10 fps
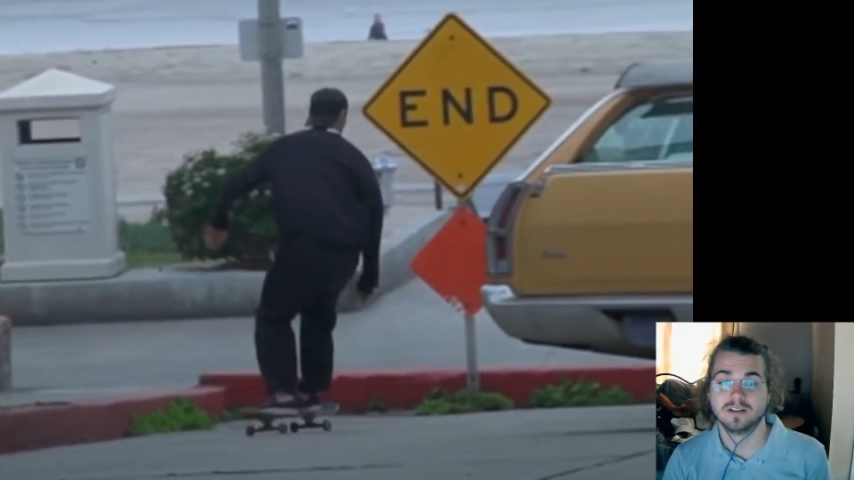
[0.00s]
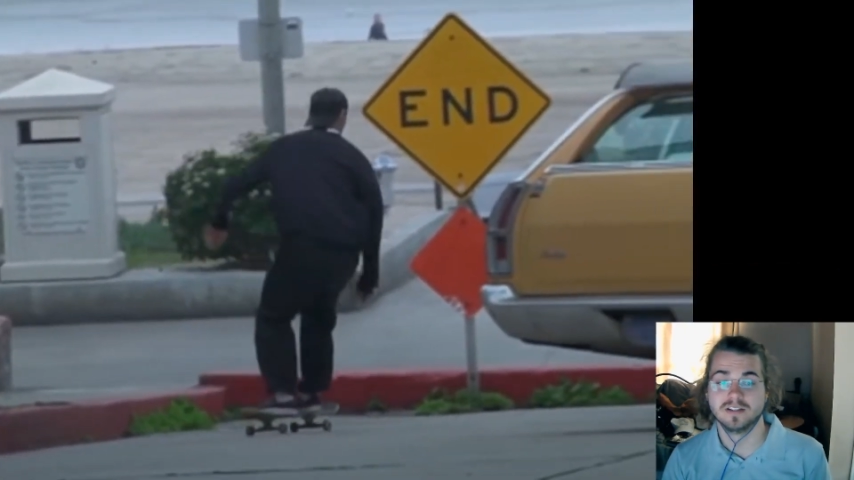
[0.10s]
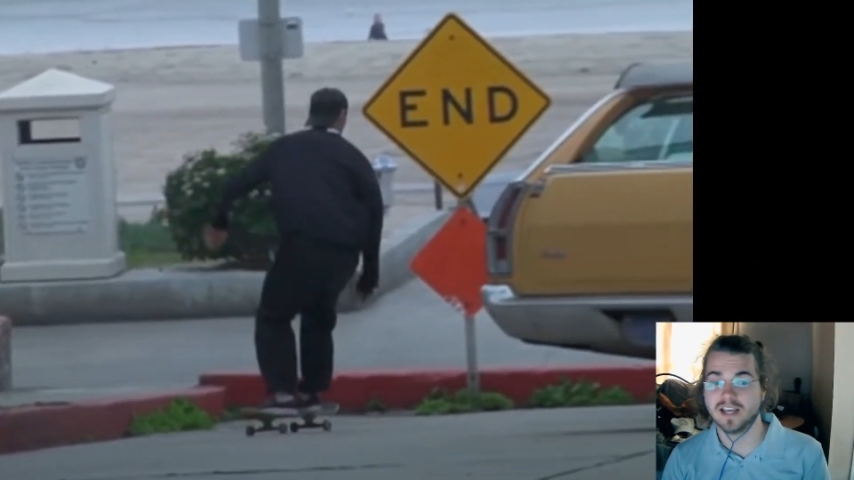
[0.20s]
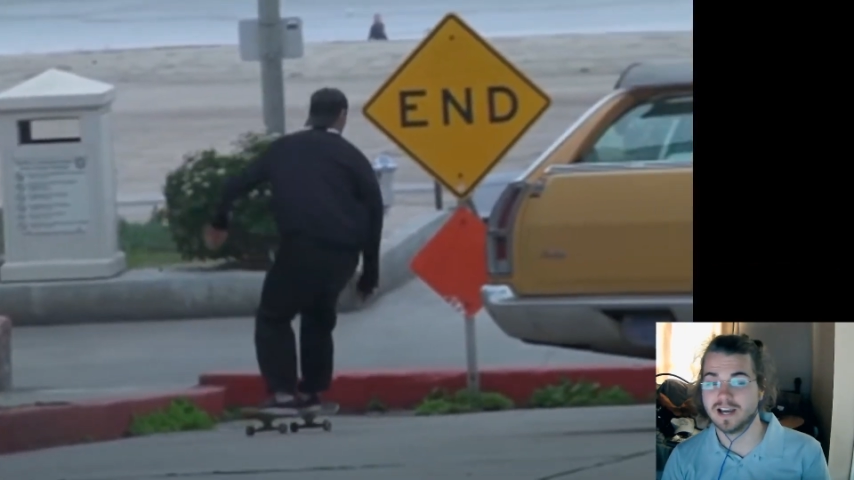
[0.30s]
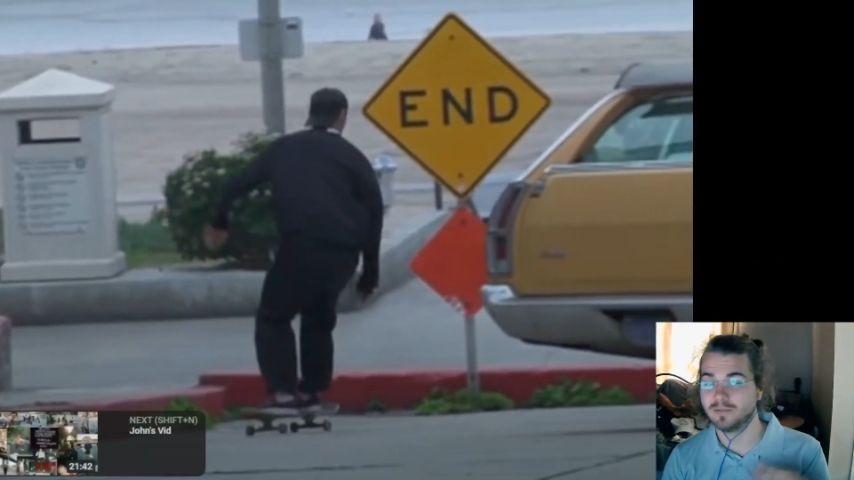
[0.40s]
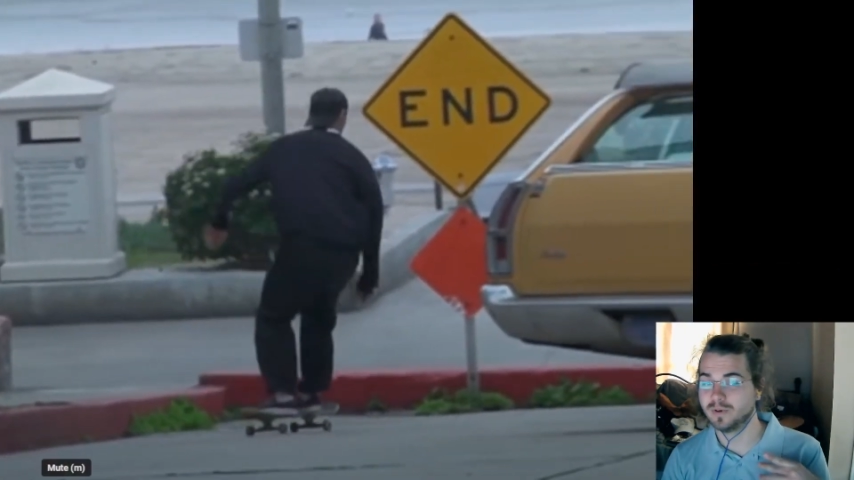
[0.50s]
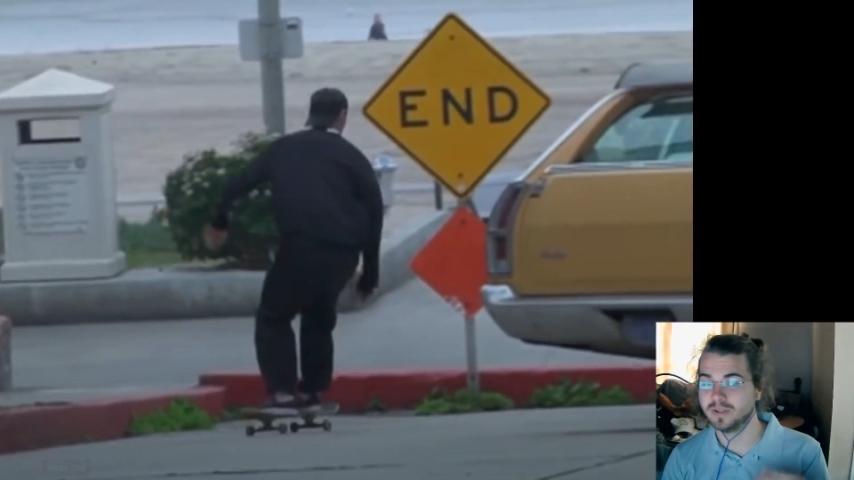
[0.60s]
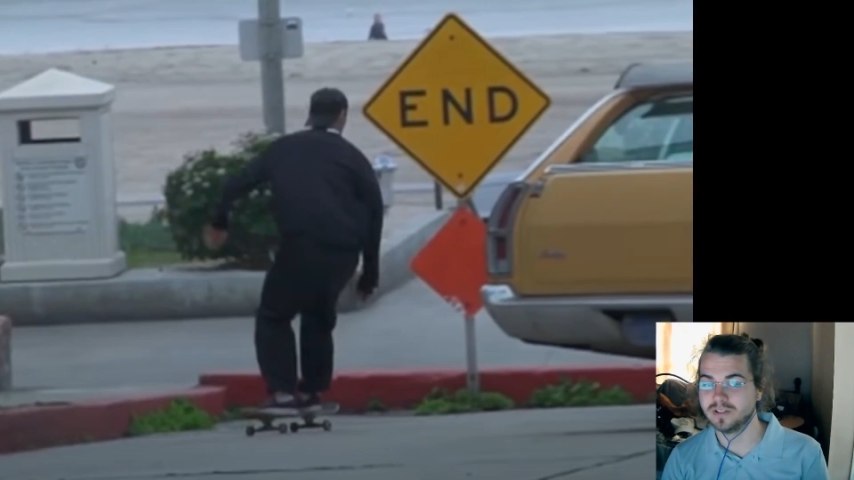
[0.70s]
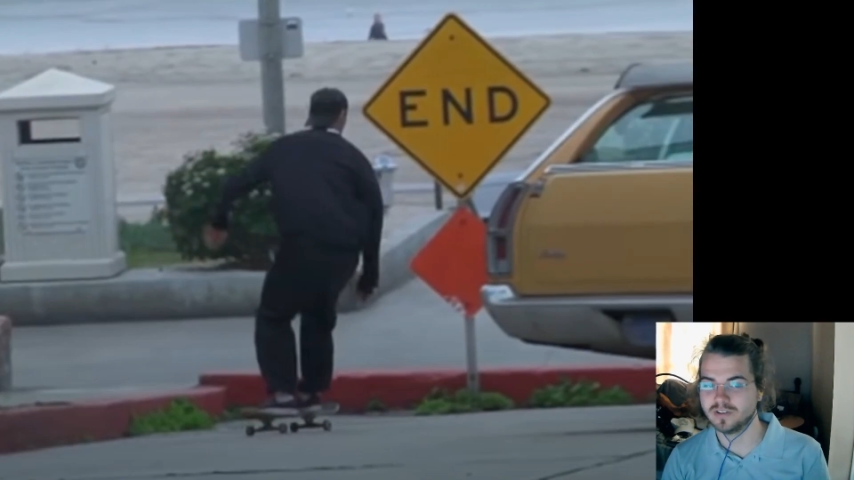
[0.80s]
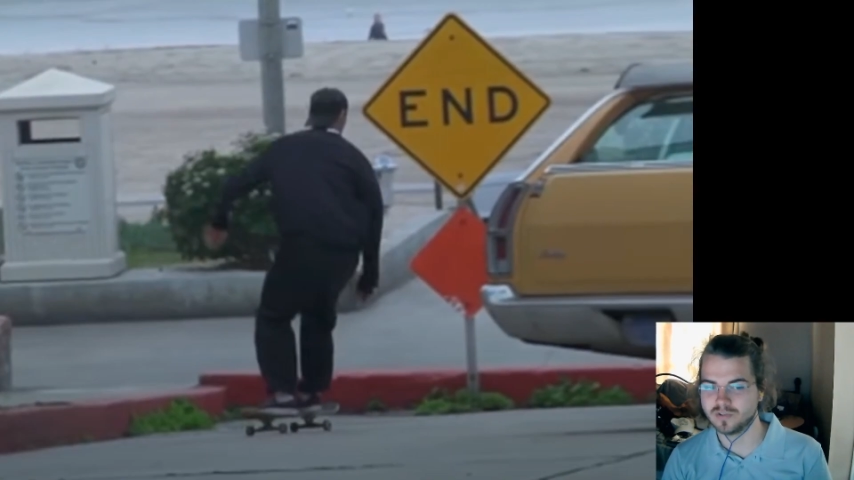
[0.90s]
Yeah, I
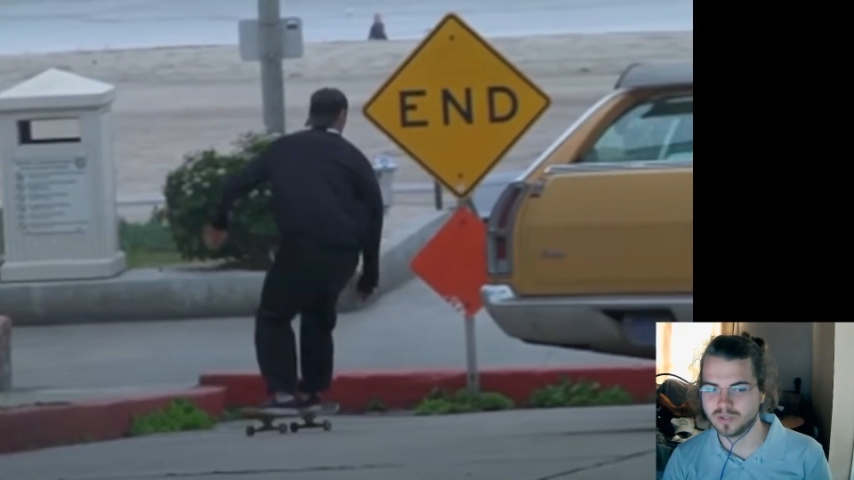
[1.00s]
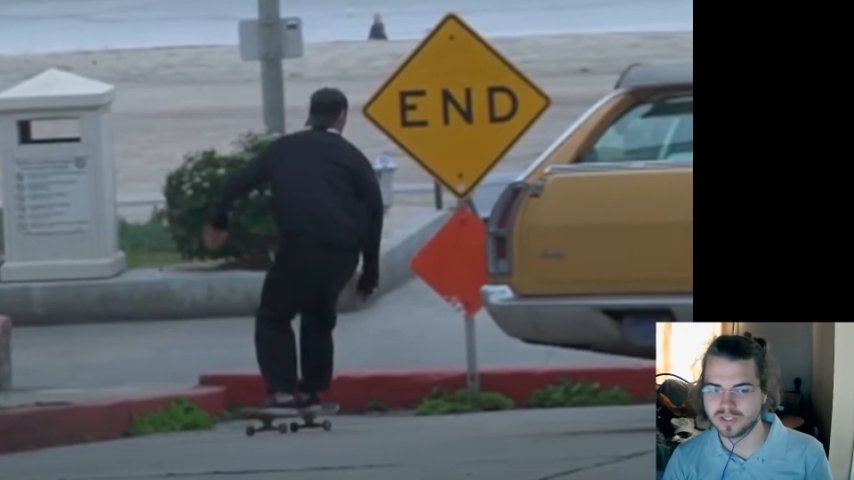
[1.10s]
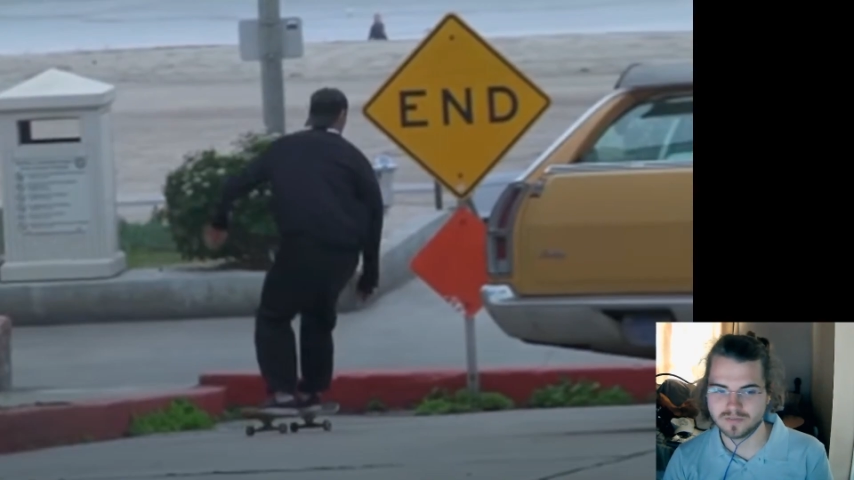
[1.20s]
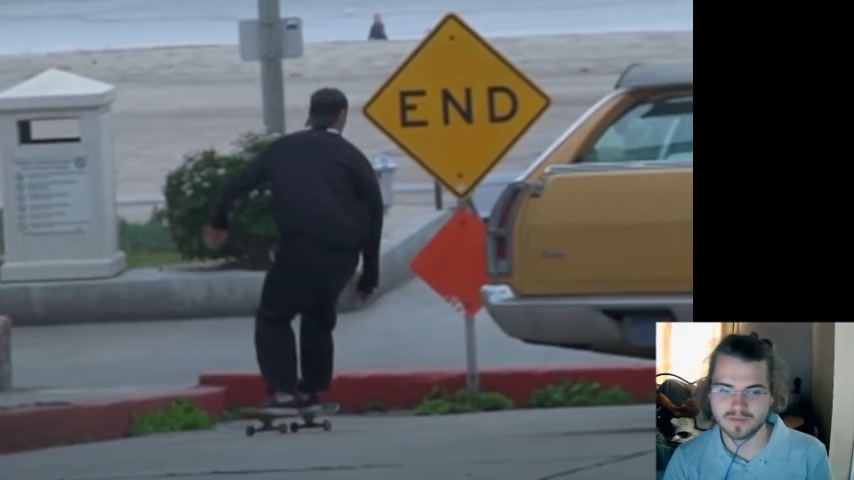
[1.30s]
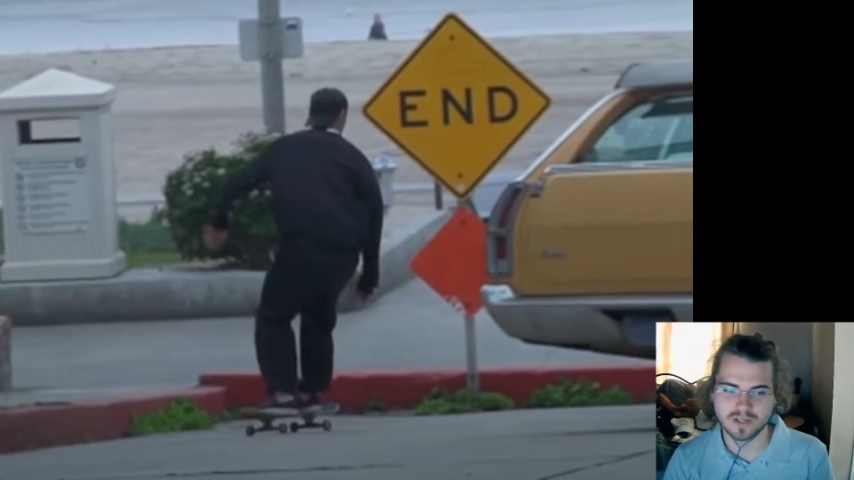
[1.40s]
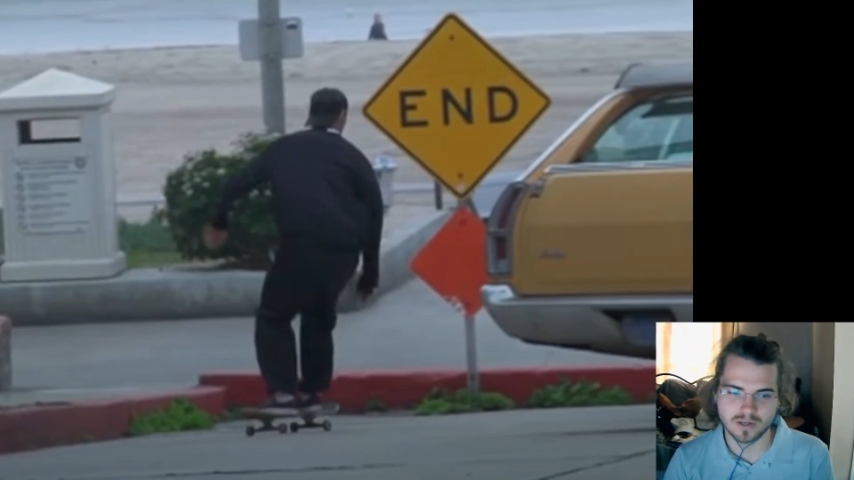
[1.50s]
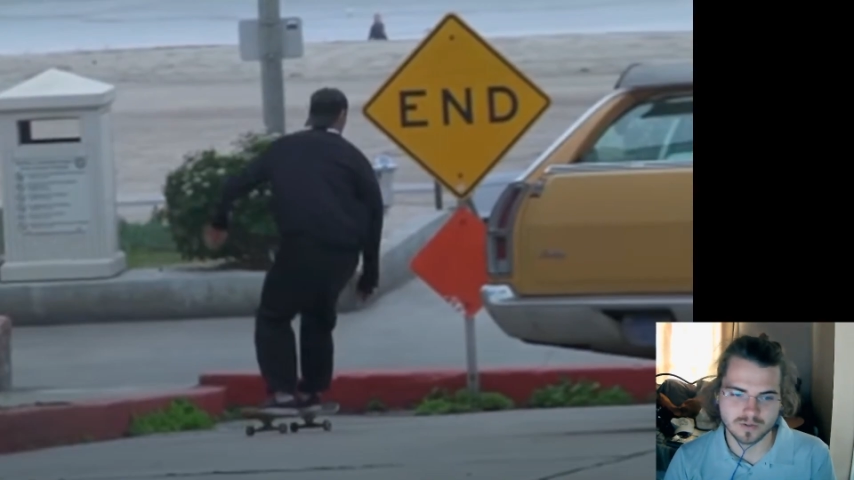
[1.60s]
really enjoyed this video.